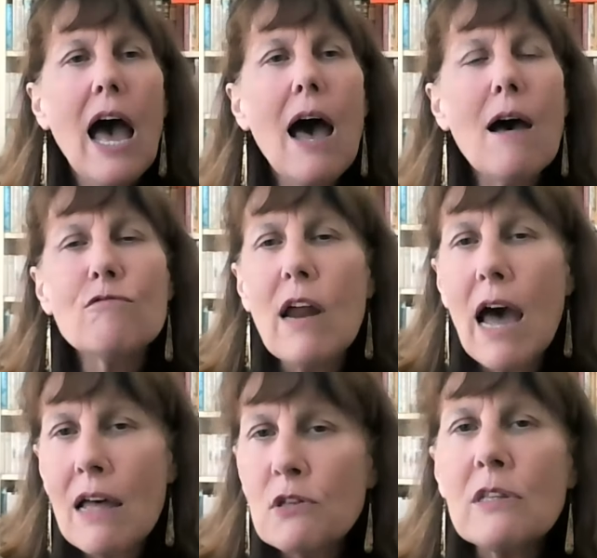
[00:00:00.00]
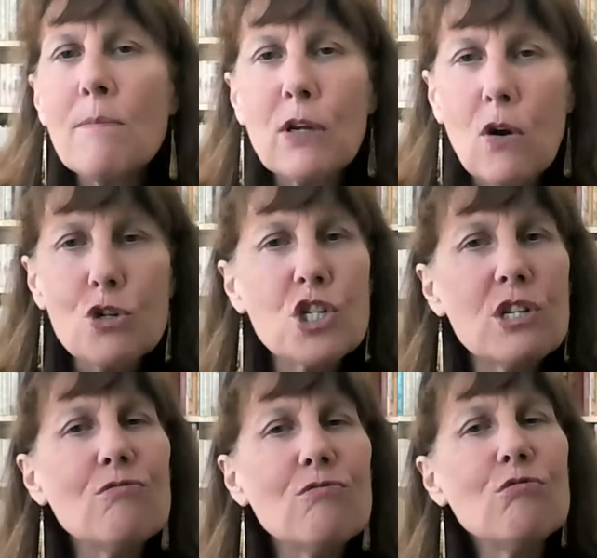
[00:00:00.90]
uh, rather than because
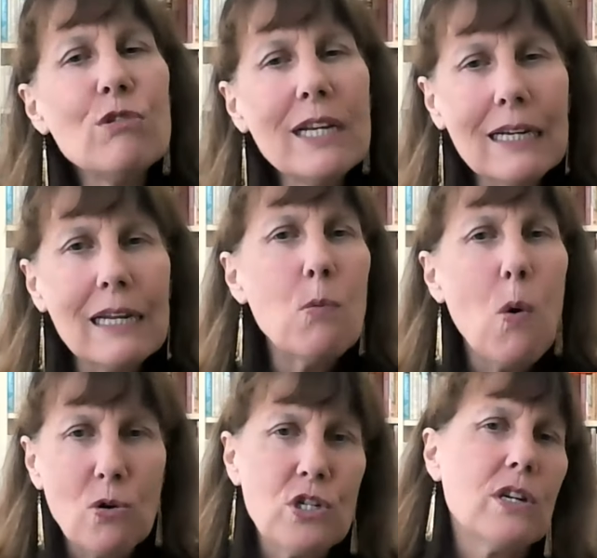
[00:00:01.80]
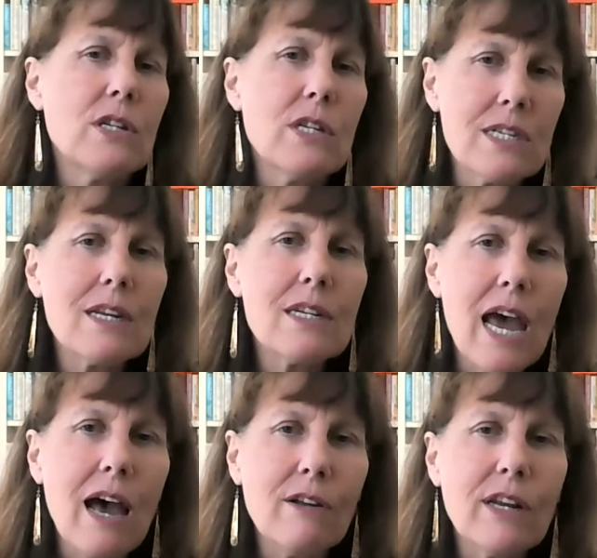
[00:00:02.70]
she really wanted to sit
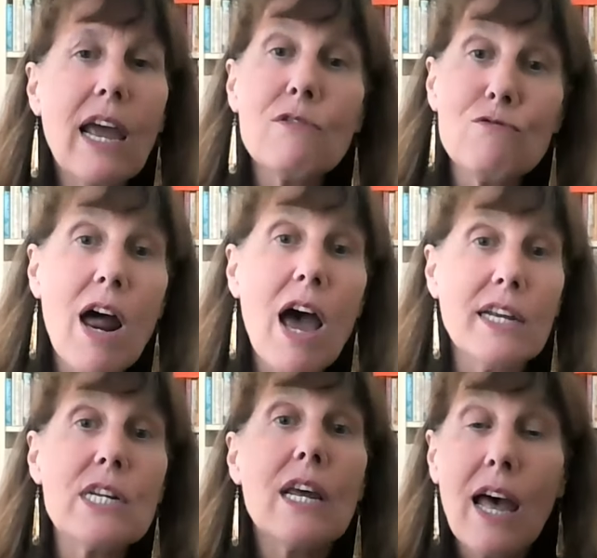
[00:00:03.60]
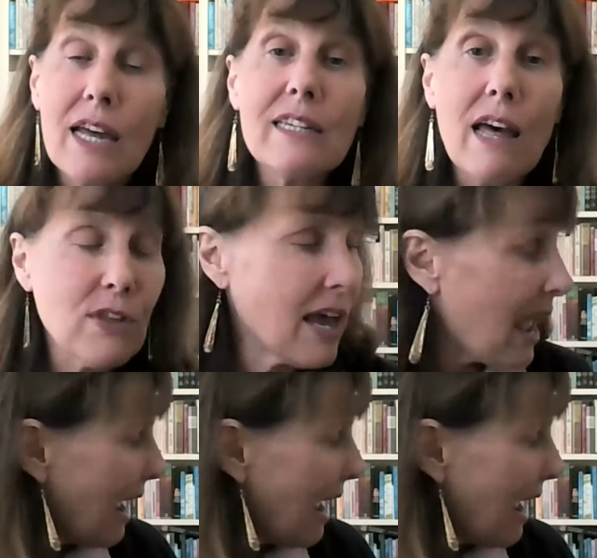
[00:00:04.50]
down and write another